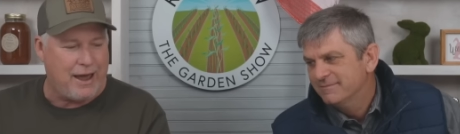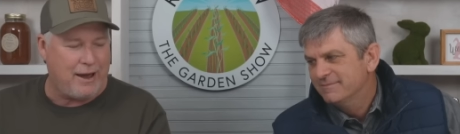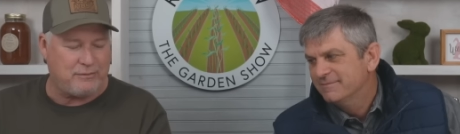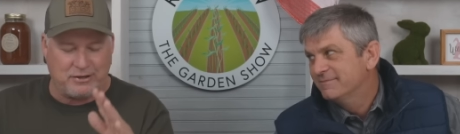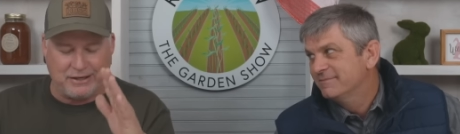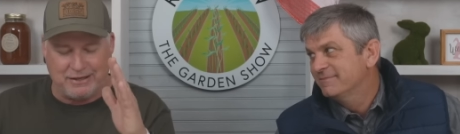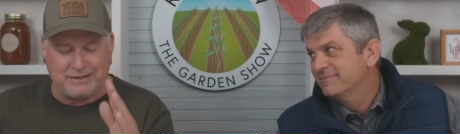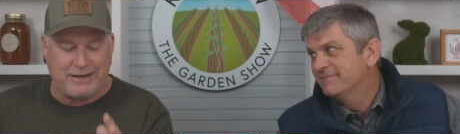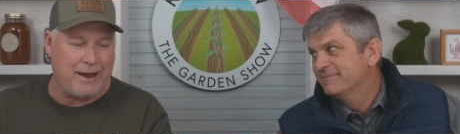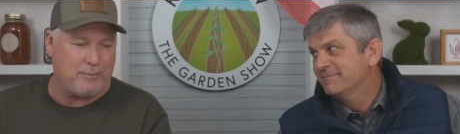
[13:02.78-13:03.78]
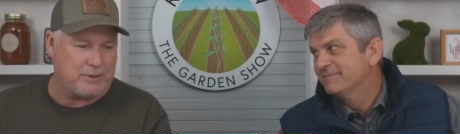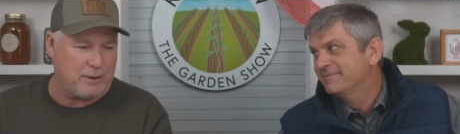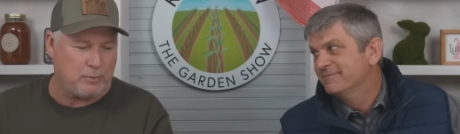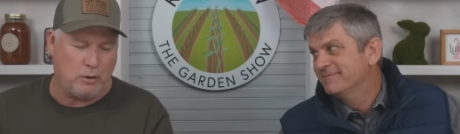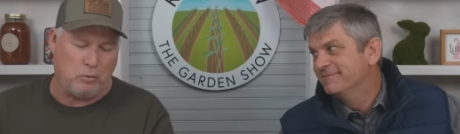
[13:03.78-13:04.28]
Speaker 1: I've seen this time and
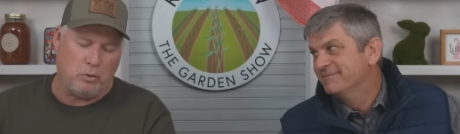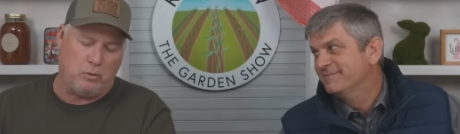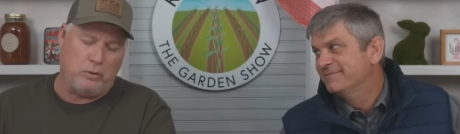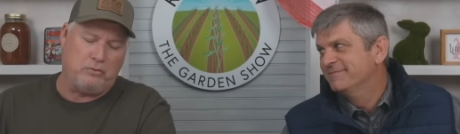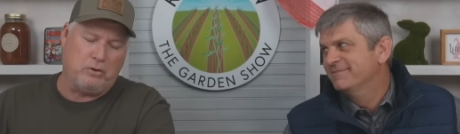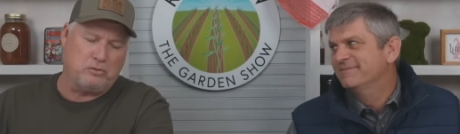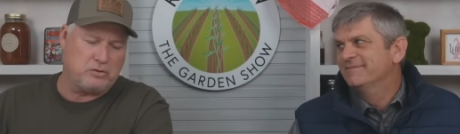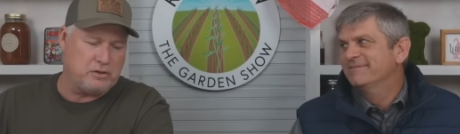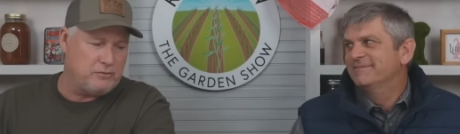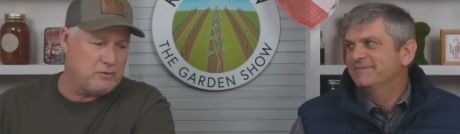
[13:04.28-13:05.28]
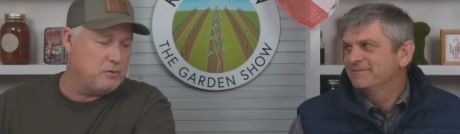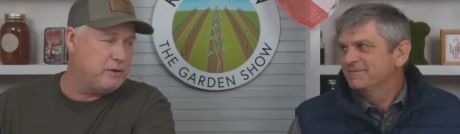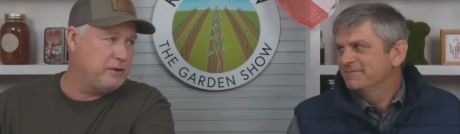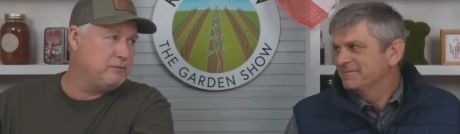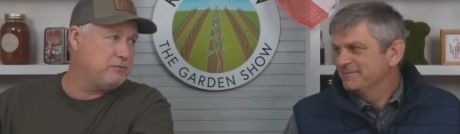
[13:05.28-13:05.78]
time again. Well, we've grown Silver
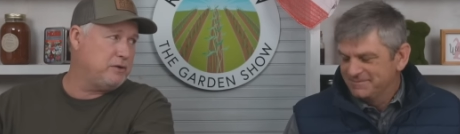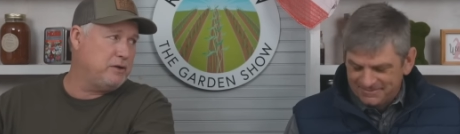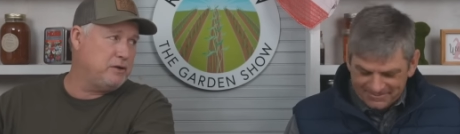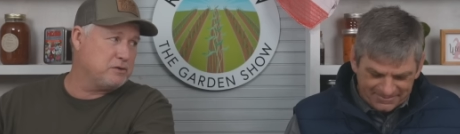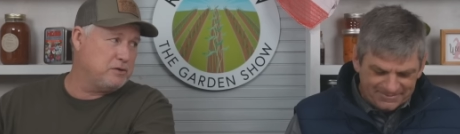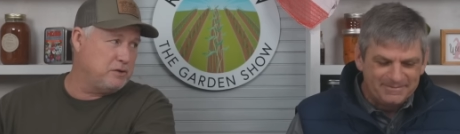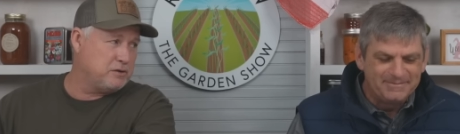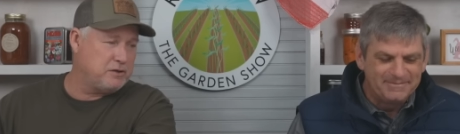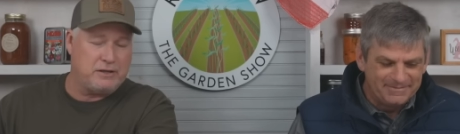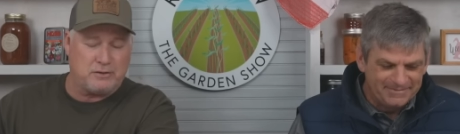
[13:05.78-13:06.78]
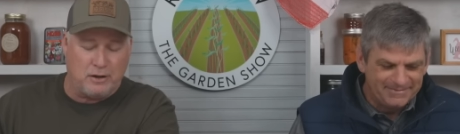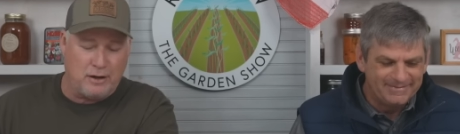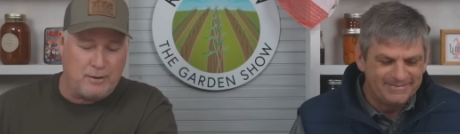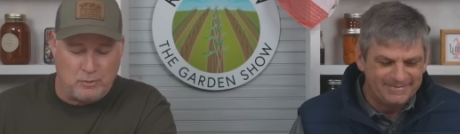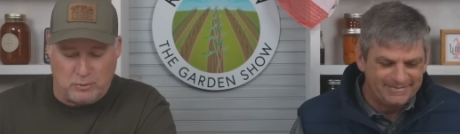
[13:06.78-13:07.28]
Queen for years and years and that's
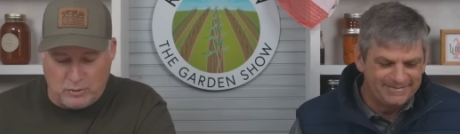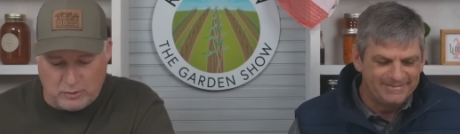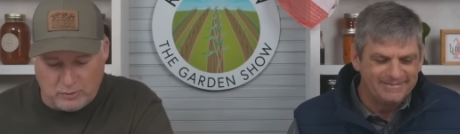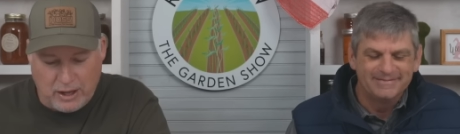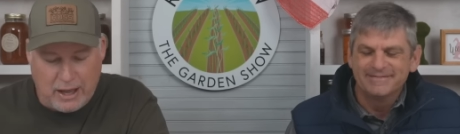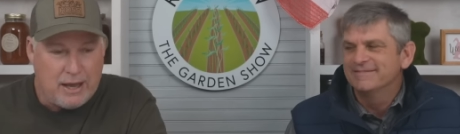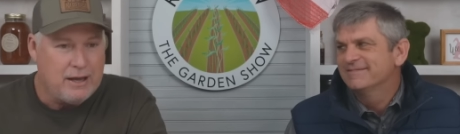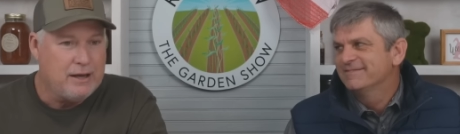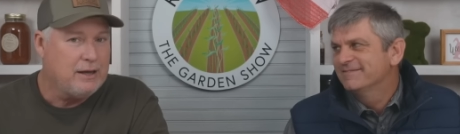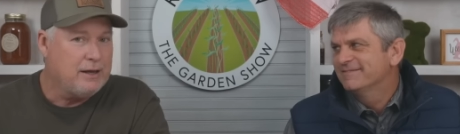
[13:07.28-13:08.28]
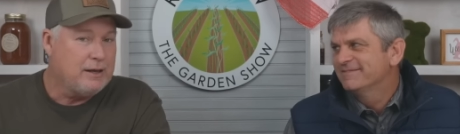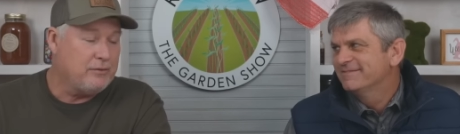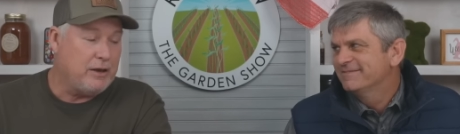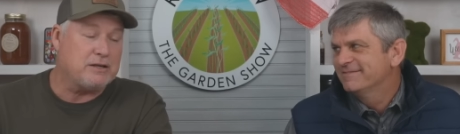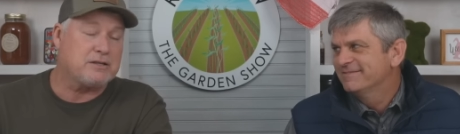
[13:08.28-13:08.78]
all I'm gonna grow.
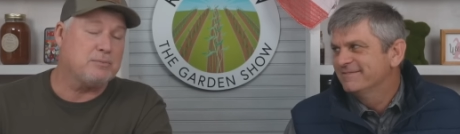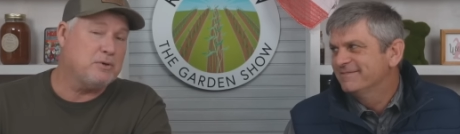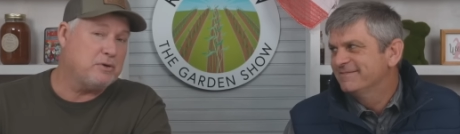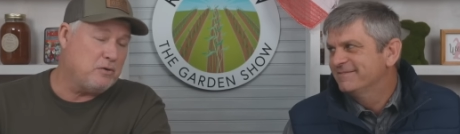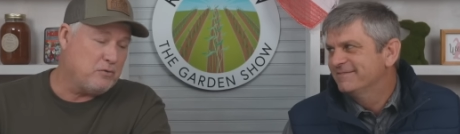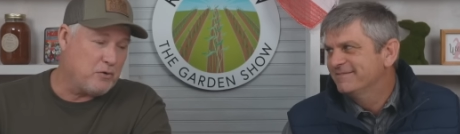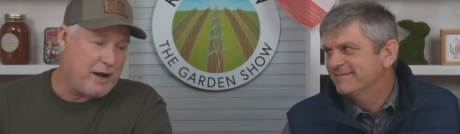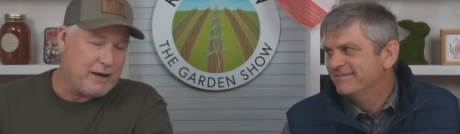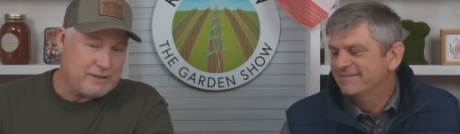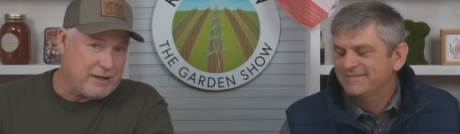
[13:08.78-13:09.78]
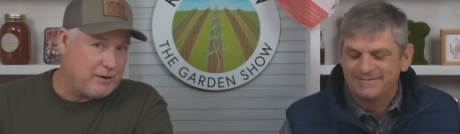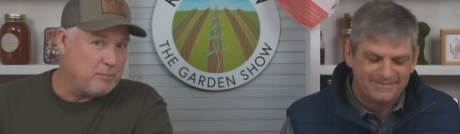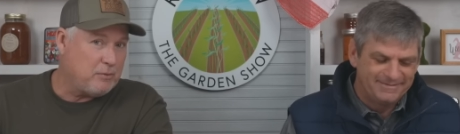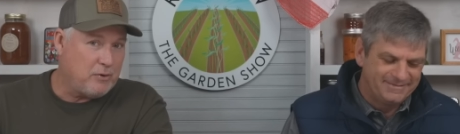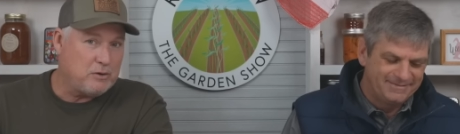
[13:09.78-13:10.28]
There's some good old varieties out
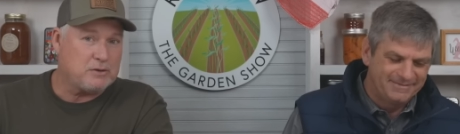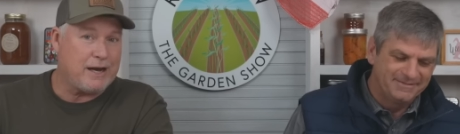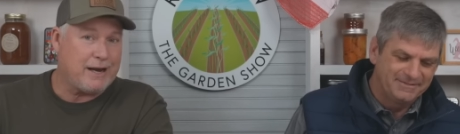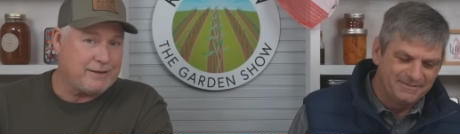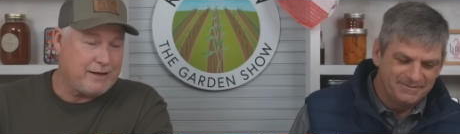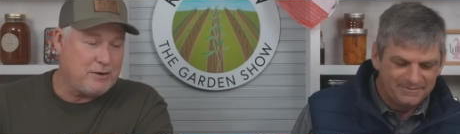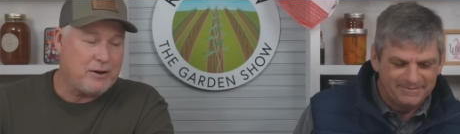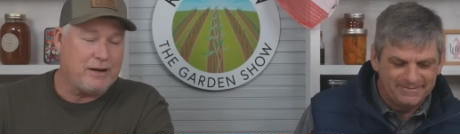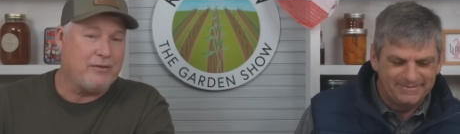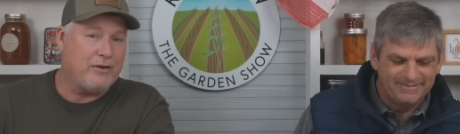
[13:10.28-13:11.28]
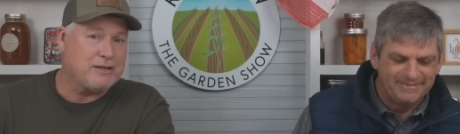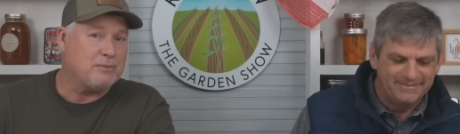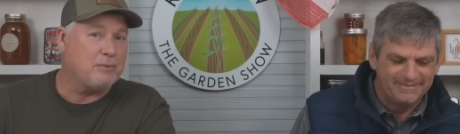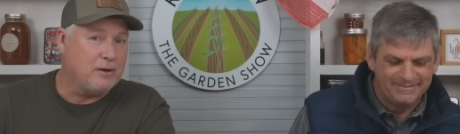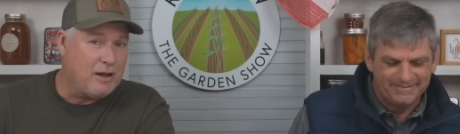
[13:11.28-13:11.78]
there, but folks, I gotta tell you right now,
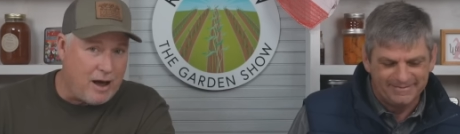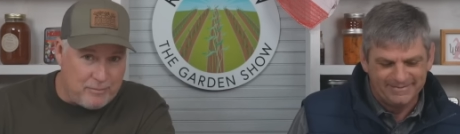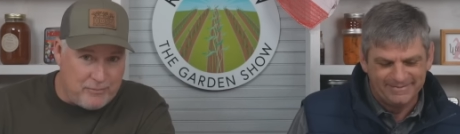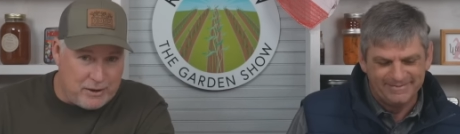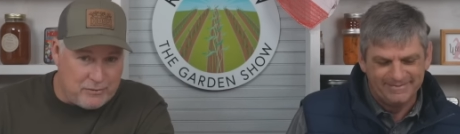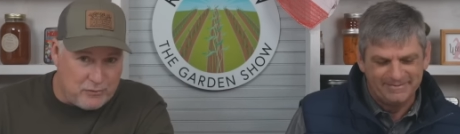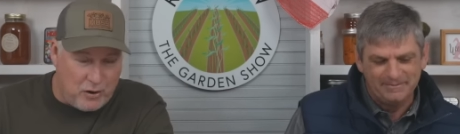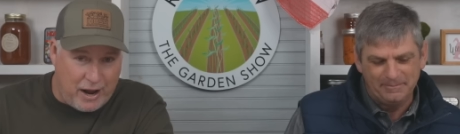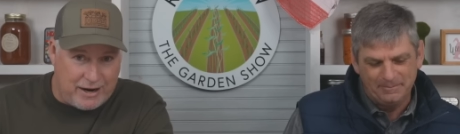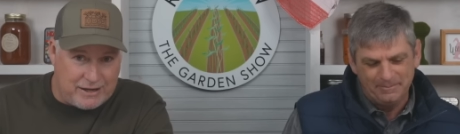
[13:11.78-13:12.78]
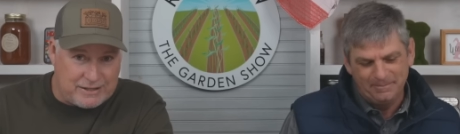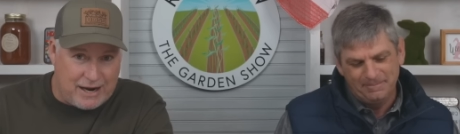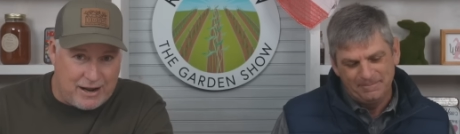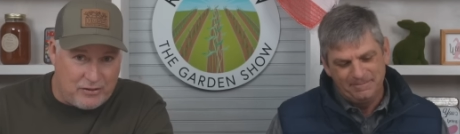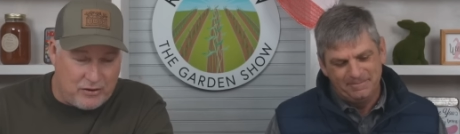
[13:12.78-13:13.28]
there's a lot better varieties
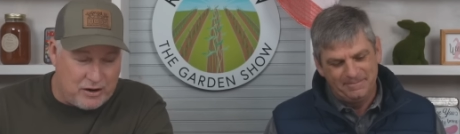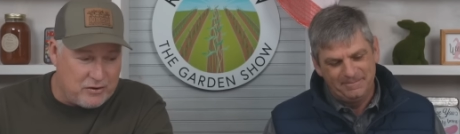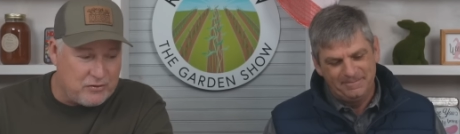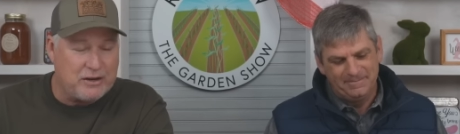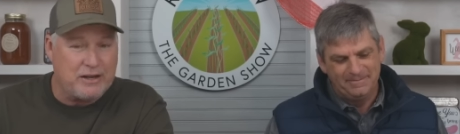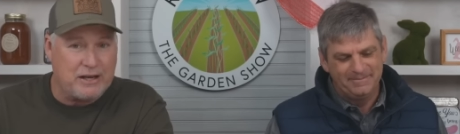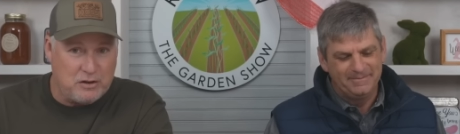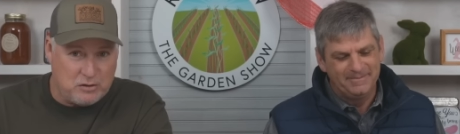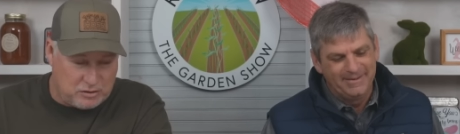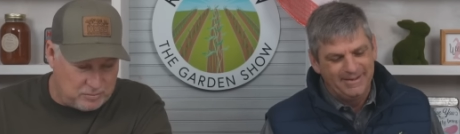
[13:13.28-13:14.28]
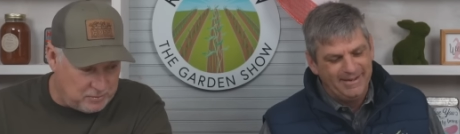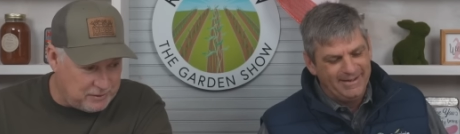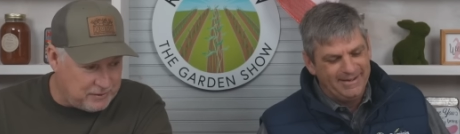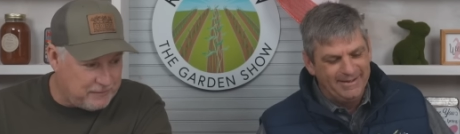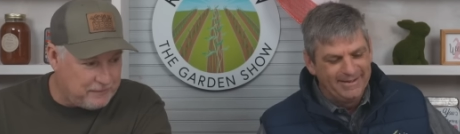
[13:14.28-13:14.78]
out there than they used to
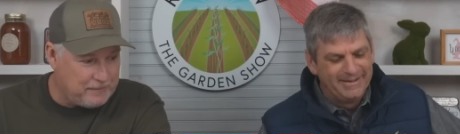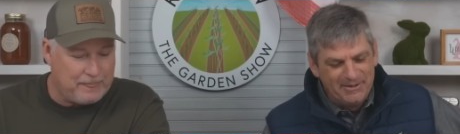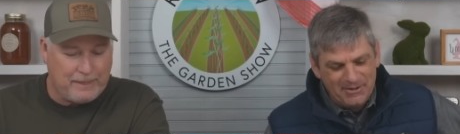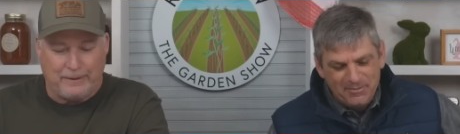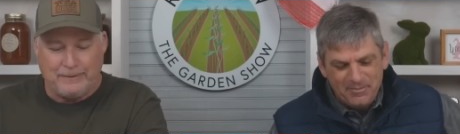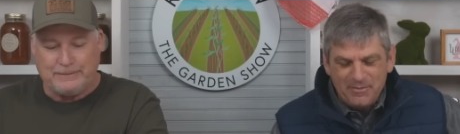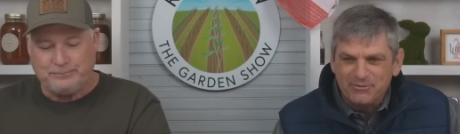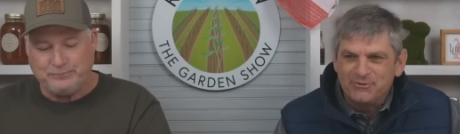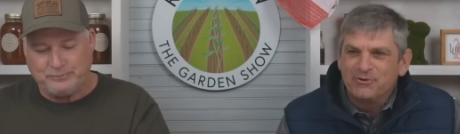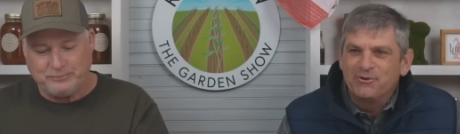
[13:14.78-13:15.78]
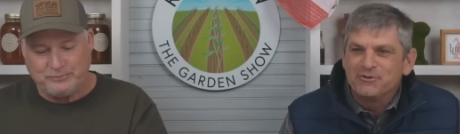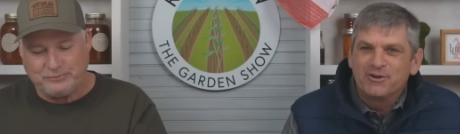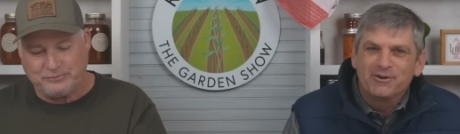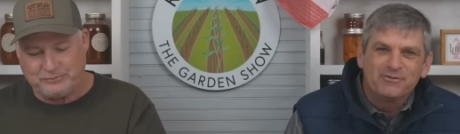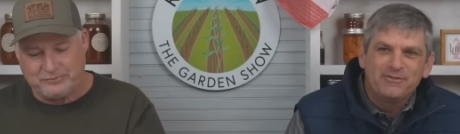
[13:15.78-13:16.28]
be. People still going trucker's